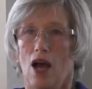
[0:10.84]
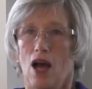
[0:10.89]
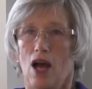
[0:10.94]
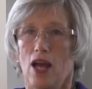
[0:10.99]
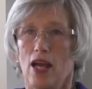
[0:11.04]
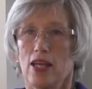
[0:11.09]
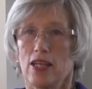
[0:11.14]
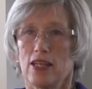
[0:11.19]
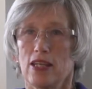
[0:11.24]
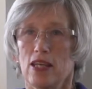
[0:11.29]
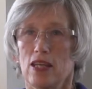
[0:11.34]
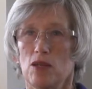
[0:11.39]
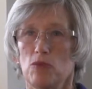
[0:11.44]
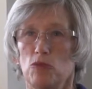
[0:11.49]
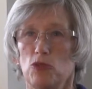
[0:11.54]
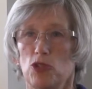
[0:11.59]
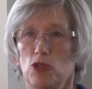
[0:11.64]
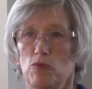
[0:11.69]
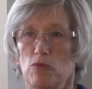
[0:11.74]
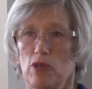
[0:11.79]
I
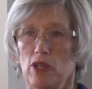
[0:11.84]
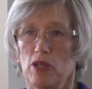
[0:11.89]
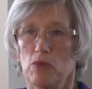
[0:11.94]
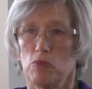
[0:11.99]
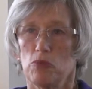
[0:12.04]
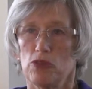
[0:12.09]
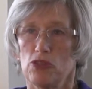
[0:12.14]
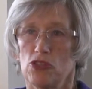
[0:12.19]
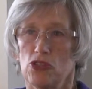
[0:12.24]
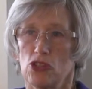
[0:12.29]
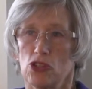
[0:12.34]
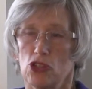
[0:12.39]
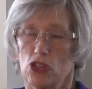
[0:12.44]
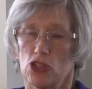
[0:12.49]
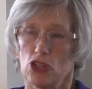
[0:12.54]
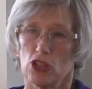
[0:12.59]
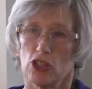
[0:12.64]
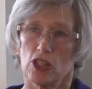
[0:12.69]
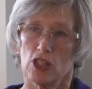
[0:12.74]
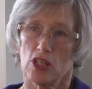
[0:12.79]
came to my
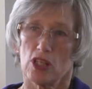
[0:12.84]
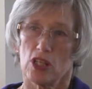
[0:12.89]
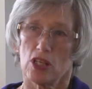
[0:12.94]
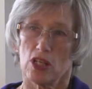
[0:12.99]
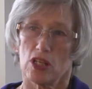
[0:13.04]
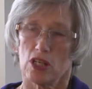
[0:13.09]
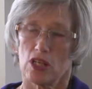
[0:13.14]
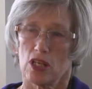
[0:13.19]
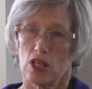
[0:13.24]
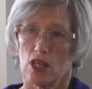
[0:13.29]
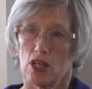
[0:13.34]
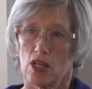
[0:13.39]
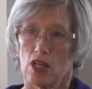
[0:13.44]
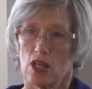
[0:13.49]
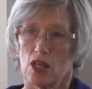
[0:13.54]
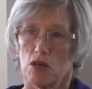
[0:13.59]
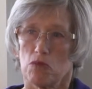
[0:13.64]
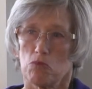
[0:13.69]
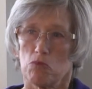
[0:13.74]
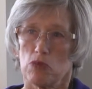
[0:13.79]
position
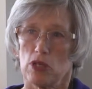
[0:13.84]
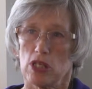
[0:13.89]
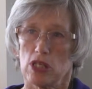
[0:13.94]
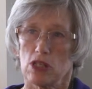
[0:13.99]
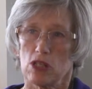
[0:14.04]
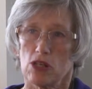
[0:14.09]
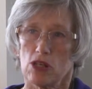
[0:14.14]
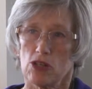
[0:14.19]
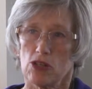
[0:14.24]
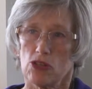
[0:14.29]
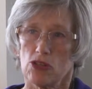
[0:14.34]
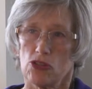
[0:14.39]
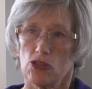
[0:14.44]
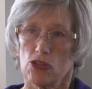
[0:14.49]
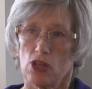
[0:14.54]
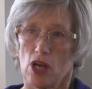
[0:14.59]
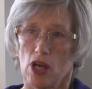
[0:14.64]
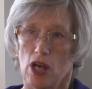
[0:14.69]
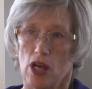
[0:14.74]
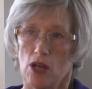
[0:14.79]

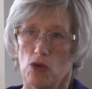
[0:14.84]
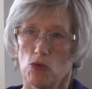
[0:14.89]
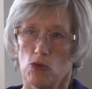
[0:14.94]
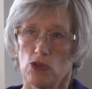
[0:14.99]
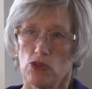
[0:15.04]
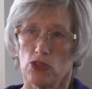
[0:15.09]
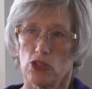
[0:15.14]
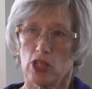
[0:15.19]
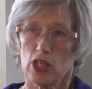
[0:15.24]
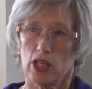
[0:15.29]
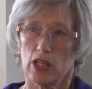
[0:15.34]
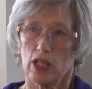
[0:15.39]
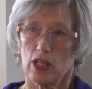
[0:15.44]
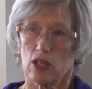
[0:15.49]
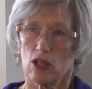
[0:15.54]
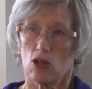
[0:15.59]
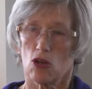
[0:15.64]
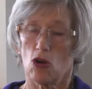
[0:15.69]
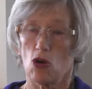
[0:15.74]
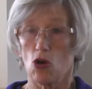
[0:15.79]
because I was
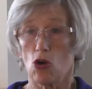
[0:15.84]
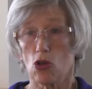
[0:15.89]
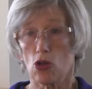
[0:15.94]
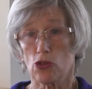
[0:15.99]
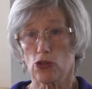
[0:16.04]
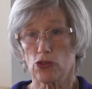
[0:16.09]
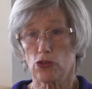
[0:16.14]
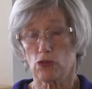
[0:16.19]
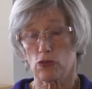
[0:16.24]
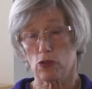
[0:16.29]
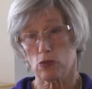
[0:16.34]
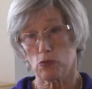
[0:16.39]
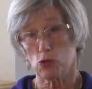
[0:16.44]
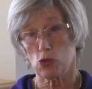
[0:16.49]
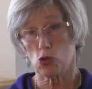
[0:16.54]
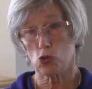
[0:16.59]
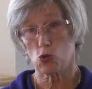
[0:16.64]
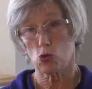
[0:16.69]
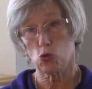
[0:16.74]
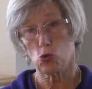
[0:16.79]
getting calls from
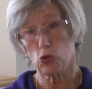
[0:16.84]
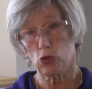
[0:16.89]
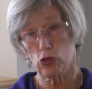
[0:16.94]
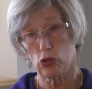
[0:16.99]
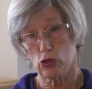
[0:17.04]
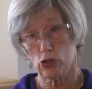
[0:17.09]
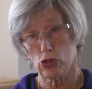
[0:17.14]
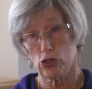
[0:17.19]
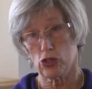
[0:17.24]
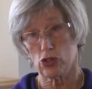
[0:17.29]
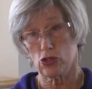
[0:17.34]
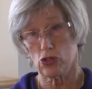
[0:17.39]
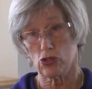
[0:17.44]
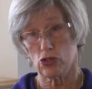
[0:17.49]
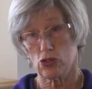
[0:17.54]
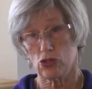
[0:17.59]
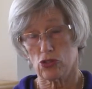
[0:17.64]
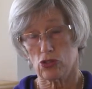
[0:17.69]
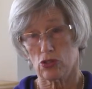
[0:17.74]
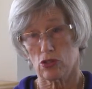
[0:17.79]
school
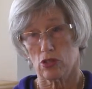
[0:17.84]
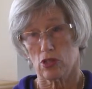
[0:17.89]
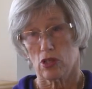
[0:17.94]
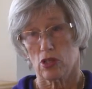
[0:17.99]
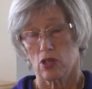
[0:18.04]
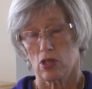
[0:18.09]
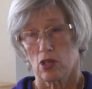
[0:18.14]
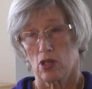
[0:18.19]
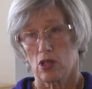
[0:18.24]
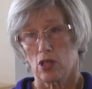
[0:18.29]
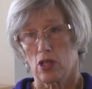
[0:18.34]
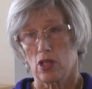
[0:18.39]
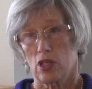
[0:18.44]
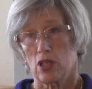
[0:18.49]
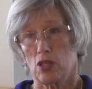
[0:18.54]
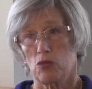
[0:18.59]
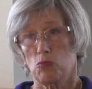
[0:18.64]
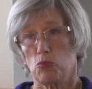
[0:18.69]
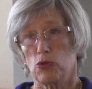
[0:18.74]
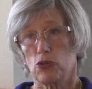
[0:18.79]
nurses,
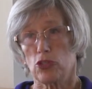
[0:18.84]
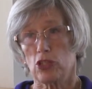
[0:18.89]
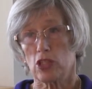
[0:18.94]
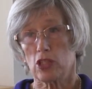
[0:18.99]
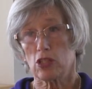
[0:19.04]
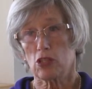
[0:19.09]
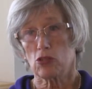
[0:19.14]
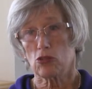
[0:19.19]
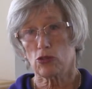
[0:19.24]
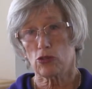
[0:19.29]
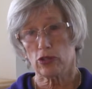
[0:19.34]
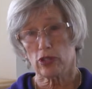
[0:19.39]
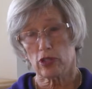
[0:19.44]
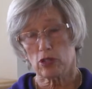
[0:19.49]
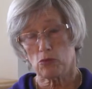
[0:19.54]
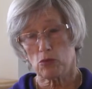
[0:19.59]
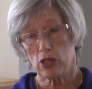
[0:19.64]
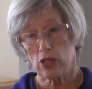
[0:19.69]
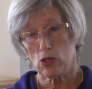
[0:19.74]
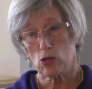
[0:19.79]
in particular
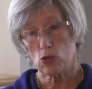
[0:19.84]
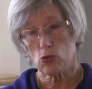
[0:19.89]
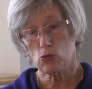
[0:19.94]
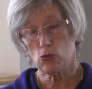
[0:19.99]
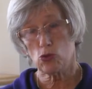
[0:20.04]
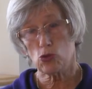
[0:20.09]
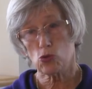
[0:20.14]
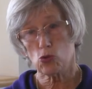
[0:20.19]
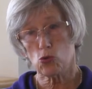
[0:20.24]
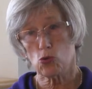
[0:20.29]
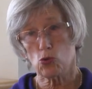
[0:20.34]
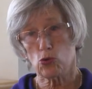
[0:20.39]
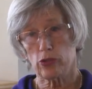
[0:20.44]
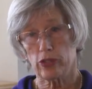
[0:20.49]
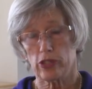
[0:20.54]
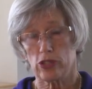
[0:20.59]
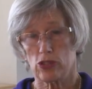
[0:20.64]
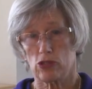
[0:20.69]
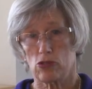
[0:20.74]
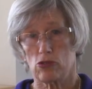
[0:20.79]
in my own school
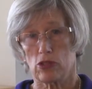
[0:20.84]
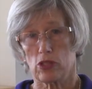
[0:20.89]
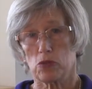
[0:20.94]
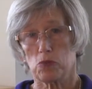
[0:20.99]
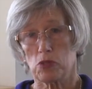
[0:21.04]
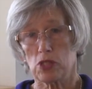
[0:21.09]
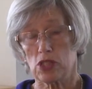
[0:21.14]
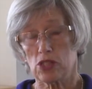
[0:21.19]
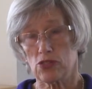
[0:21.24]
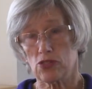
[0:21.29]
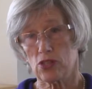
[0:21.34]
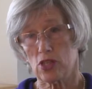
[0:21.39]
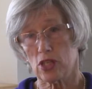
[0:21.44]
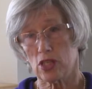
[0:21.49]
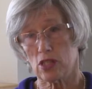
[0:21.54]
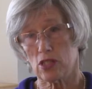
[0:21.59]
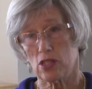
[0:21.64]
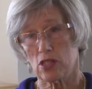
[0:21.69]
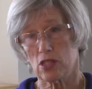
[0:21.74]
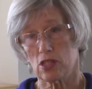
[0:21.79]
district because I
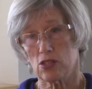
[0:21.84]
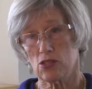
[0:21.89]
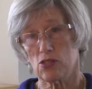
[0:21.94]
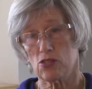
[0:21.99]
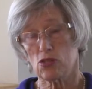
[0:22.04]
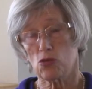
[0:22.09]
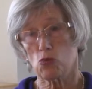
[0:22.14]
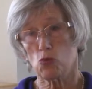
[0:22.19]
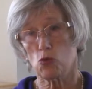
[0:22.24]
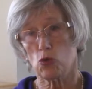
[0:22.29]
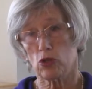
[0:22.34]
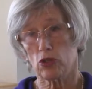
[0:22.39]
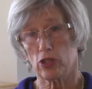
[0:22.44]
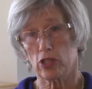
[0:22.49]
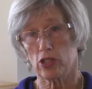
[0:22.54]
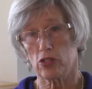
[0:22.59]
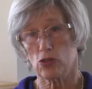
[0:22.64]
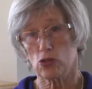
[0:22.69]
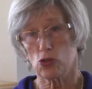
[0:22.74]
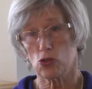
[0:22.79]
had done some work
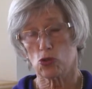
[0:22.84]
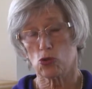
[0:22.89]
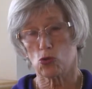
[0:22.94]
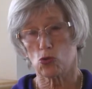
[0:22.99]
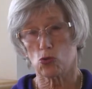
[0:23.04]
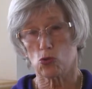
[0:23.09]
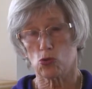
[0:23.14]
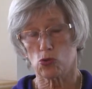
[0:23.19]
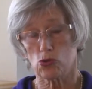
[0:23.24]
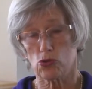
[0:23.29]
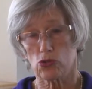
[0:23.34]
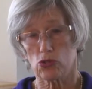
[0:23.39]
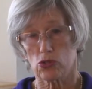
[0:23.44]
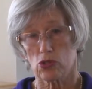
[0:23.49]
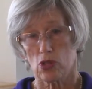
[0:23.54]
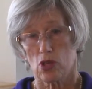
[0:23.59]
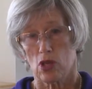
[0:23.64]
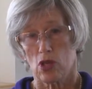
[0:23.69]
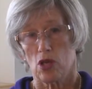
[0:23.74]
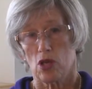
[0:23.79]
in the schools,
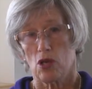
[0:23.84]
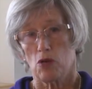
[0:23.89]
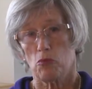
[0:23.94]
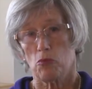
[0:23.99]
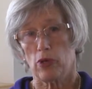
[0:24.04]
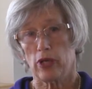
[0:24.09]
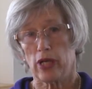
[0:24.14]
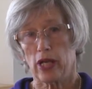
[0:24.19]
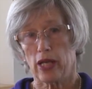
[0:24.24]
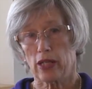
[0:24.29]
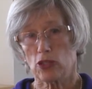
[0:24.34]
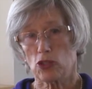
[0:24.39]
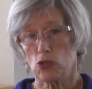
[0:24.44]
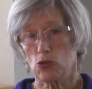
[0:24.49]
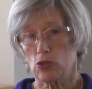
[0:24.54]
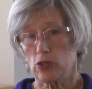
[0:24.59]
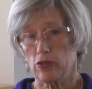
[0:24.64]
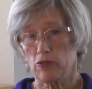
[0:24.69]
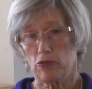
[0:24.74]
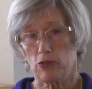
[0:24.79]
but
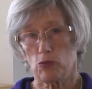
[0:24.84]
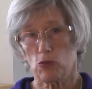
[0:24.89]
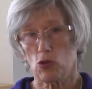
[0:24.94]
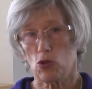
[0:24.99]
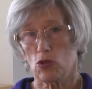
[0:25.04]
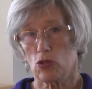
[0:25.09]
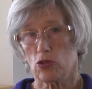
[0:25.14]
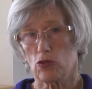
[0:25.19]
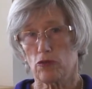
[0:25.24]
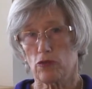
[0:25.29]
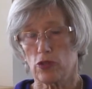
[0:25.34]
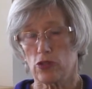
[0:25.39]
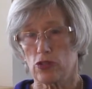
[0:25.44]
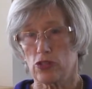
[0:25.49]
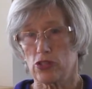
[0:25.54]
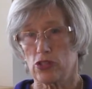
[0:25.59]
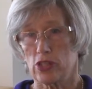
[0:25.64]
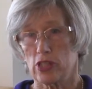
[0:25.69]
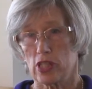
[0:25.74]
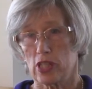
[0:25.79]
actually from all over the
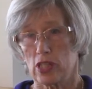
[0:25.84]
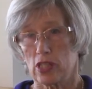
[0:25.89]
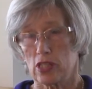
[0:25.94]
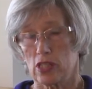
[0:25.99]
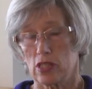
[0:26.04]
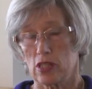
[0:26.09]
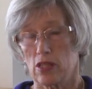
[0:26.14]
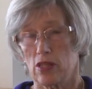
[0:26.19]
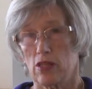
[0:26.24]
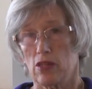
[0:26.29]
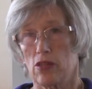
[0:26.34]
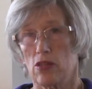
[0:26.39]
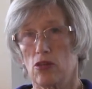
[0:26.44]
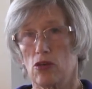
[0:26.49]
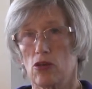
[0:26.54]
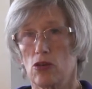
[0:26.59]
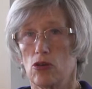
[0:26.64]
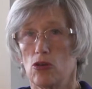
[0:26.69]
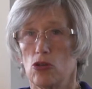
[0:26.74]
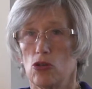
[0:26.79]
state.
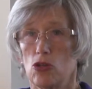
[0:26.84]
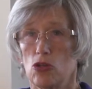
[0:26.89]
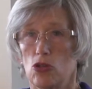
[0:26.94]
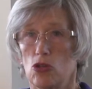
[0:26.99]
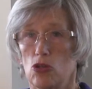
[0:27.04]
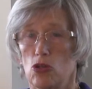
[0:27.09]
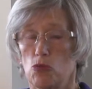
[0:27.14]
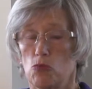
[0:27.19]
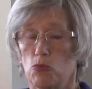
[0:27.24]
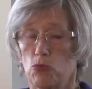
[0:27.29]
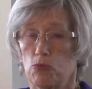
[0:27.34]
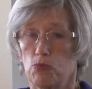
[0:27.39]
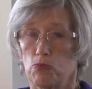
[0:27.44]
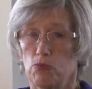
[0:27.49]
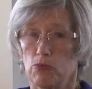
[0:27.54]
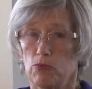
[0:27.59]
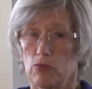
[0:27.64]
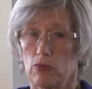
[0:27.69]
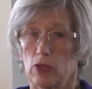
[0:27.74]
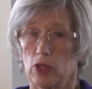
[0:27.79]
The
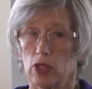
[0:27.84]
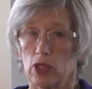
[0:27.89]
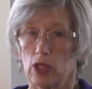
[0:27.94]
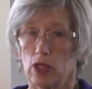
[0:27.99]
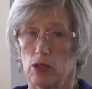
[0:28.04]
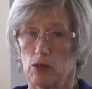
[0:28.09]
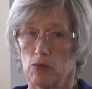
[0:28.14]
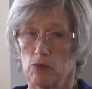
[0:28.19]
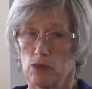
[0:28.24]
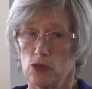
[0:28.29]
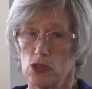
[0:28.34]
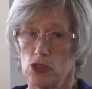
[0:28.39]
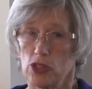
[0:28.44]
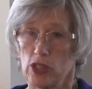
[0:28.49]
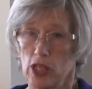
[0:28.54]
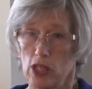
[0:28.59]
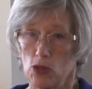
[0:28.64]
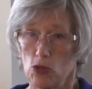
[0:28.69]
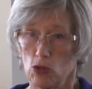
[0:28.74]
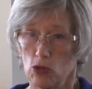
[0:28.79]

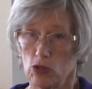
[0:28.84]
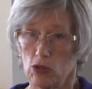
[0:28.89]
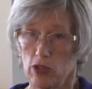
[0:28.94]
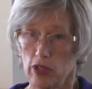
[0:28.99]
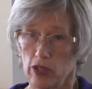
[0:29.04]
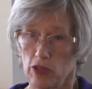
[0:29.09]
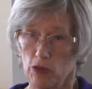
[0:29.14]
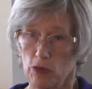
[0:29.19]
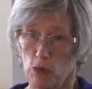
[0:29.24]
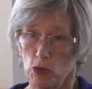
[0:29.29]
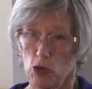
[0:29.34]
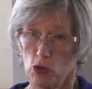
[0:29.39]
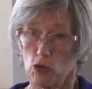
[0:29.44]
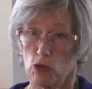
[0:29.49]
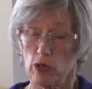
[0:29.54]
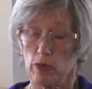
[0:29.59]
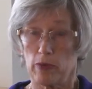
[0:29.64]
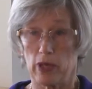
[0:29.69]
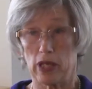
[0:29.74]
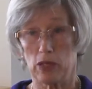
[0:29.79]
state oral health
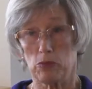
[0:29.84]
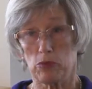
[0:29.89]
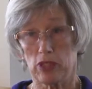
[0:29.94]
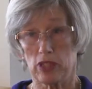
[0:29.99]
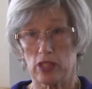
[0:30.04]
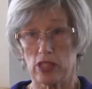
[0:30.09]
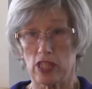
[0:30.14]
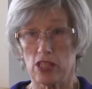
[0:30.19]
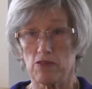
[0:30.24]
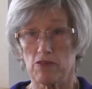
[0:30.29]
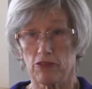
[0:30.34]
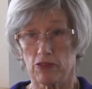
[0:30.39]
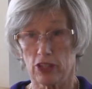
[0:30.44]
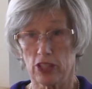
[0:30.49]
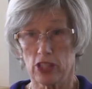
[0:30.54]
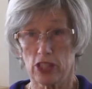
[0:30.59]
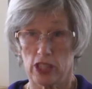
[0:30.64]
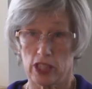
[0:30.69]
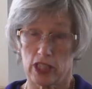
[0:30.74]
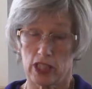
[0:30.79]
program had been
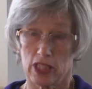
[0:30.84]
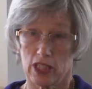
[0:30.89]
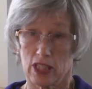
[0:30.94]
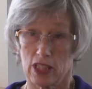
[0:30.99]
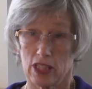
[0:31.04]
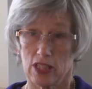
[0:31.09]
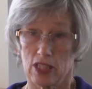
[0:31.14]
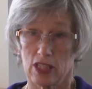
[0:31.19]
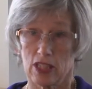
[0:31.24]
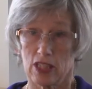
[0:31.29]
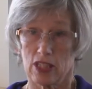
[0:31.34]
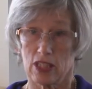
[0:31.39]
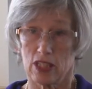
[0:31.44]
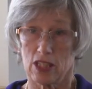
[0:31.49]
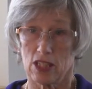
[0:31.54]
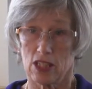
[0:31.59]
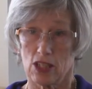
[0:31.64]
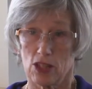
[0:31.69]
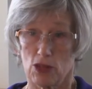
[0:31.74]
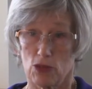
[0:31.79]
defunded in
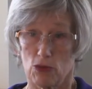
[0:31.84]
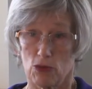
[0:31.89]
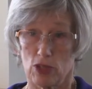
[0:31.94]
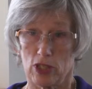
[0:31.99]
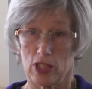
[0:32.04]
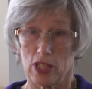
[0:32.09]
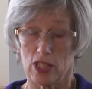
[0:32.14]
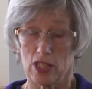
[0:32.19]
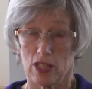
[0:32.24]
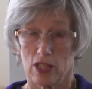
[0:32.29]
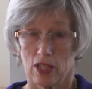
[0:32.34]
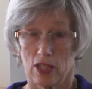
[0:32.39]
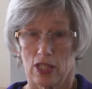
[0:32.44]
1993.